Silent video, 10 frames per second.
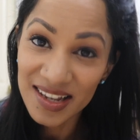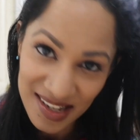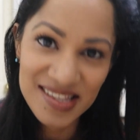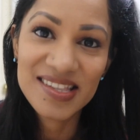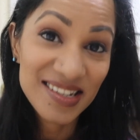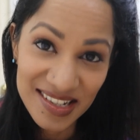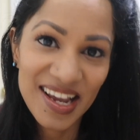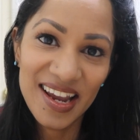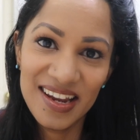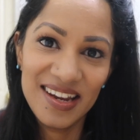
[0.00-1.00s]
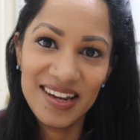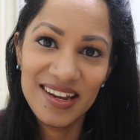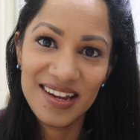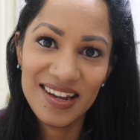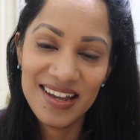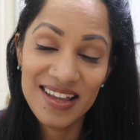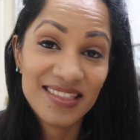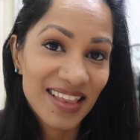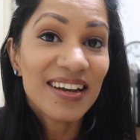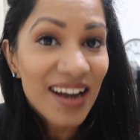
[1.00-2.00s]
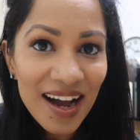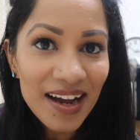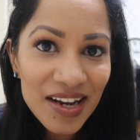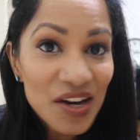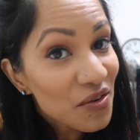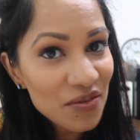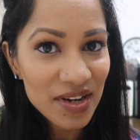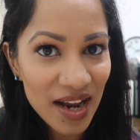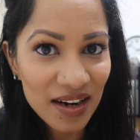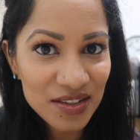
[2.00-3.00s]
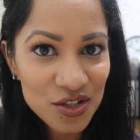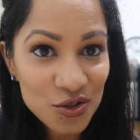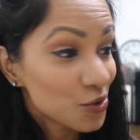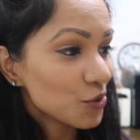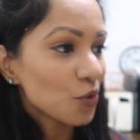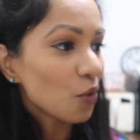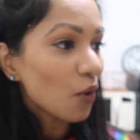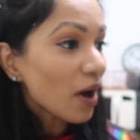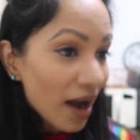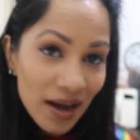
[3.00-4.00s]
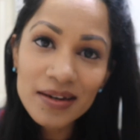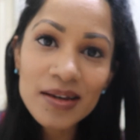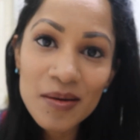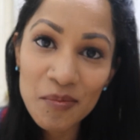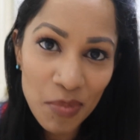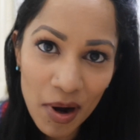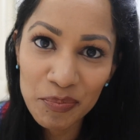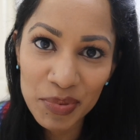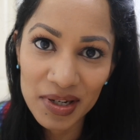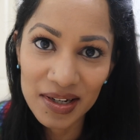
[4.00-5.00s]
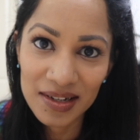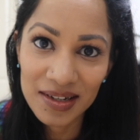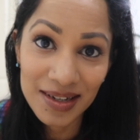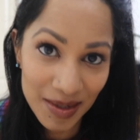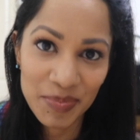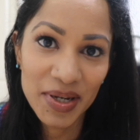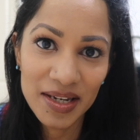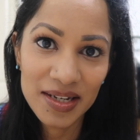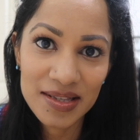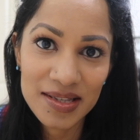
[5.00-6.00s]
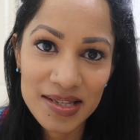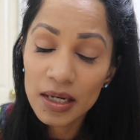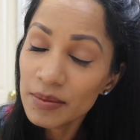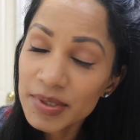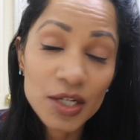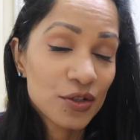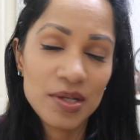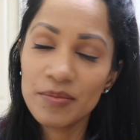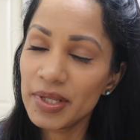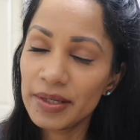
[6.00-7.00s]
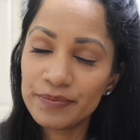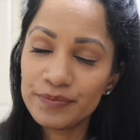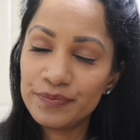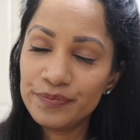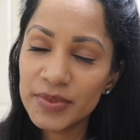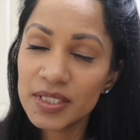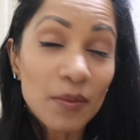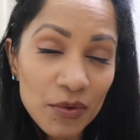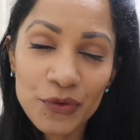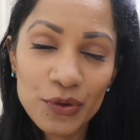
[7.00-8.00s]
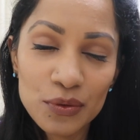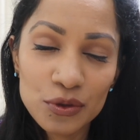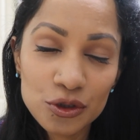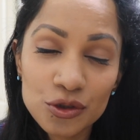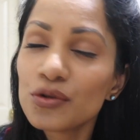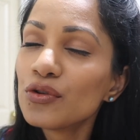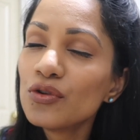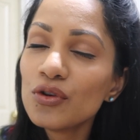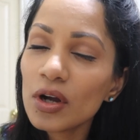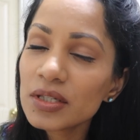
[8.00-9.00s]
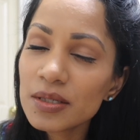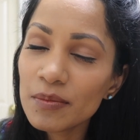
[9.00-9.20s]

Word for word: is the day that I react to your unpopular opinions. And let me tell you something. Some of you should not